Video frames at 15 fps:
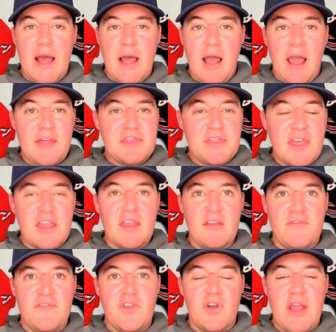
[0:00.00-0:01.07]
I think
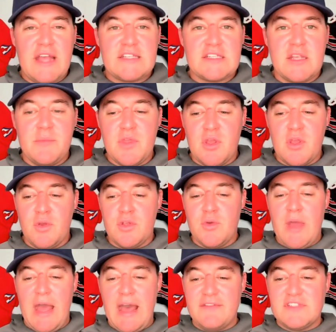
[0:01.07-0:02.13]
if you're SMU, you
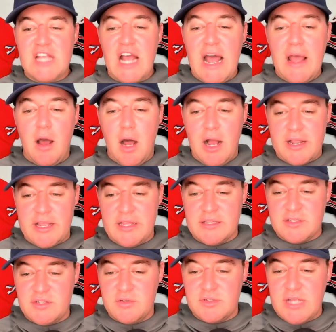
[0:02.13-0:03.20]
have Ty
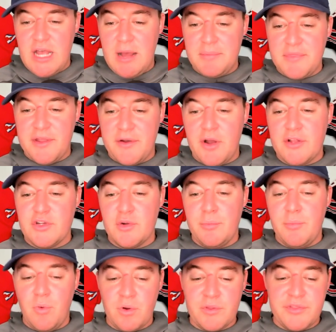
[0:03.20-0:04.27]
Hawkins, who's up there on your
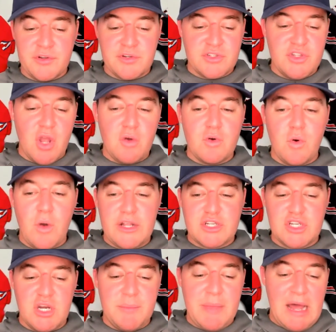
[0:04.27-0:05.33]
board. There's no
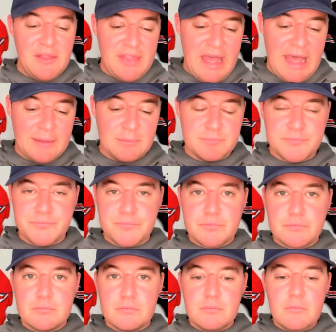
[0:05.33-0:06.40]
question about that.
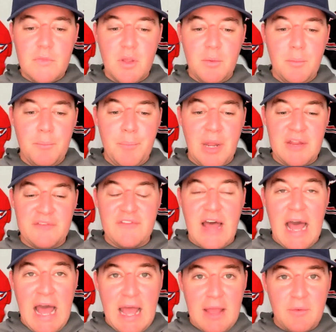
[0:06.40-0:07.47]
But if
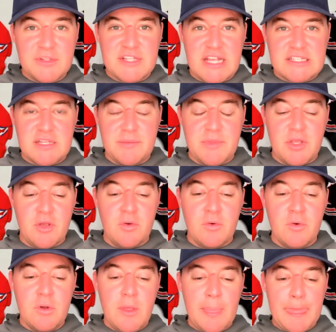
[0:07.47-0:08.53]
I was SMU,
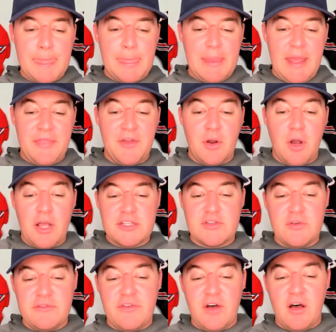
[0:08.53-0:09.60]
and they're also
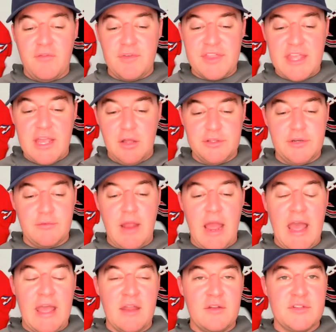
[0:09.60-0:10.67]
involved with Keldon
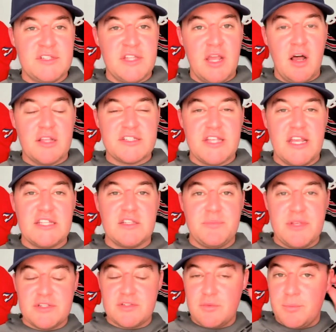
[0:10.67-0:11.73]
Ryan, who's the All Saints
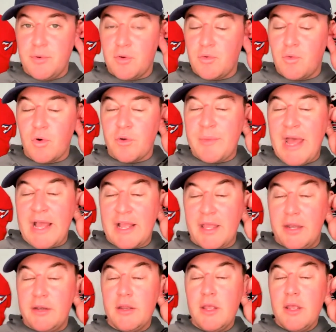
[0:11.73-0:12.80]
Episcopal quarterback,
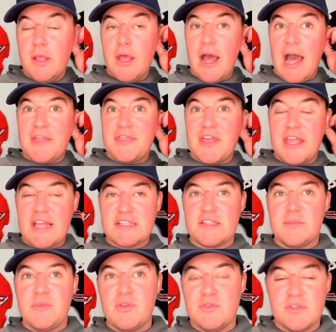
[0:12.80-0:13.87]
and I think
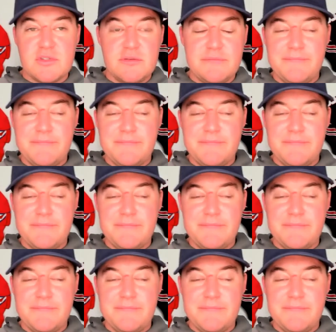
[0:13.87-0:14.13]
SMU's